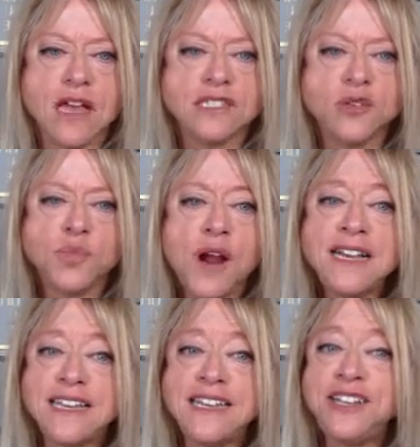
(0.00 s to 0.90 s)
So
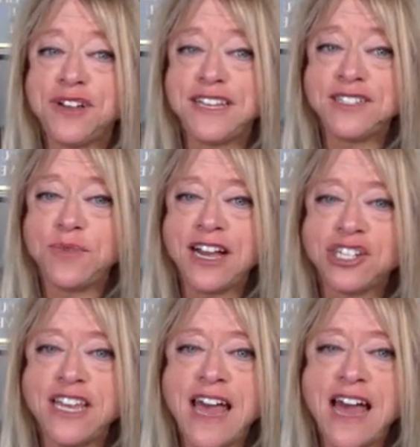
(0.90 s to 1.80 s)
price increase, we
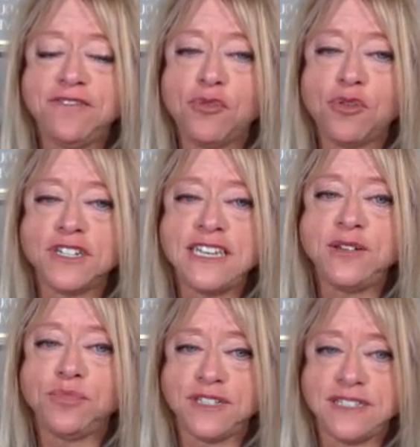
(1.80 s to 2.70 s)
actually had
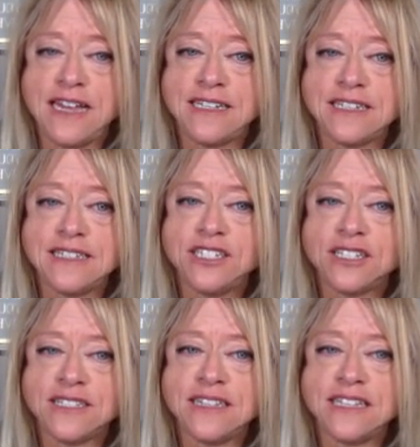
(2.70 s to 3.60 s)
14%
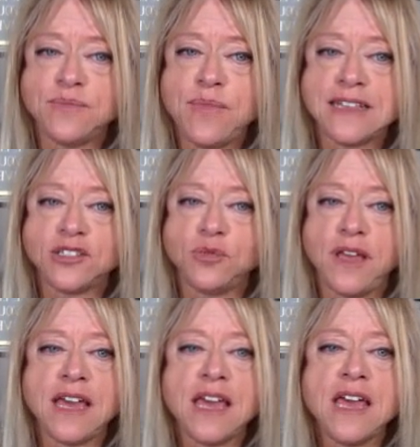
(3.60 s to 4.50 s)
just in this past
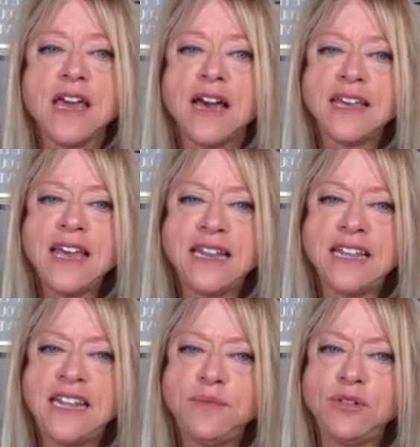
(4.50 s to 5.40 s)
week. Again,
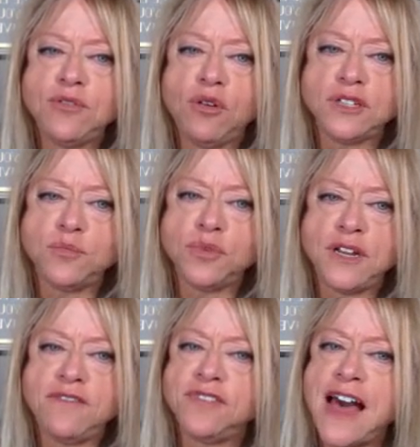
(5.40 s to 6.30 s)
it had been holding
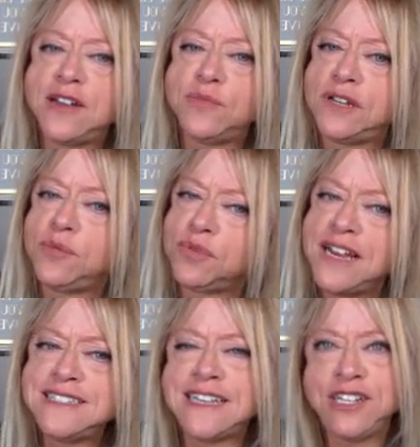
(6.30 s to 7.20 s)
pretty flat, but a
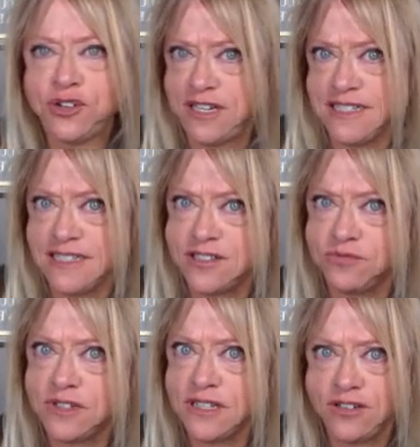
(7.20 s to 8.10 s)
price increase is a
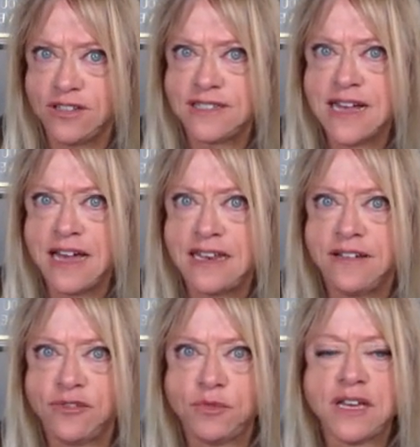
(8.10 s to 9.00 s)
really good sign
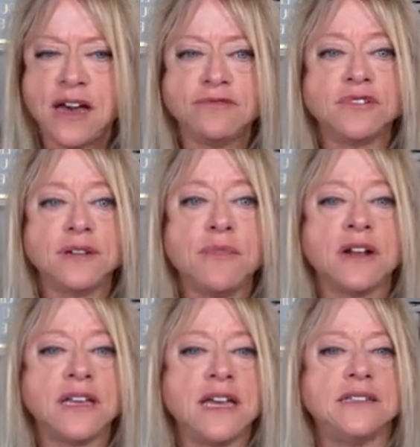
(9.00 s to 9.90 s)
of a recovering
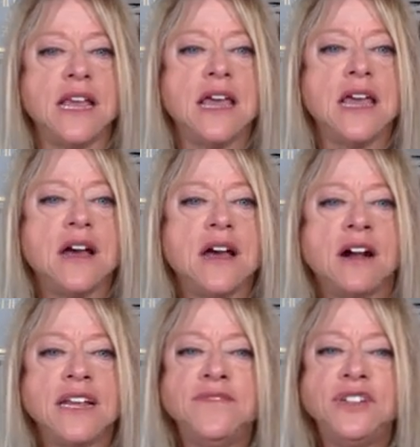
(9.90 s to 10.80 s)
market.
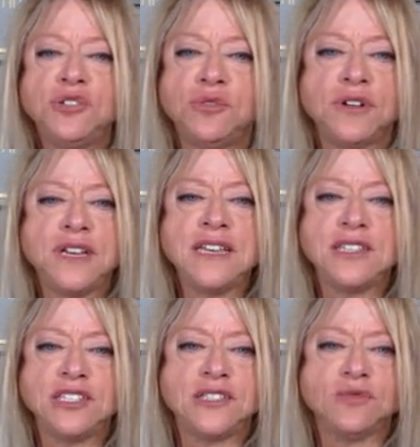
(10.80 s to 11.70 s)
Our inventory
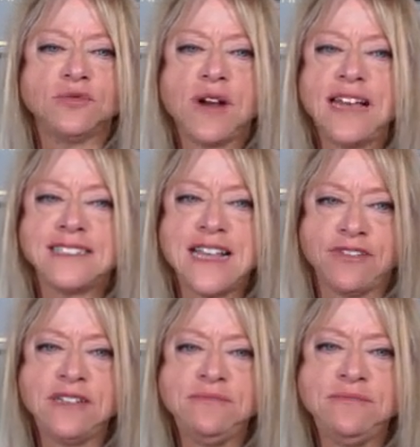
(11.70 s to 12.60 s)
is just right at
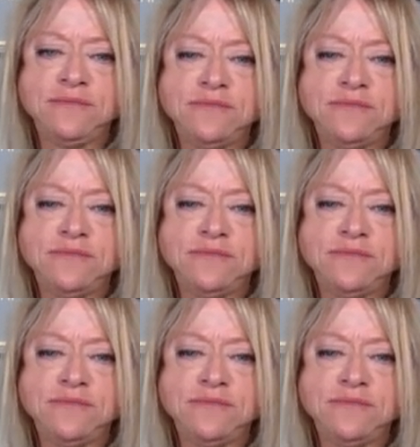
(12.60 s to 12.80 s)
7.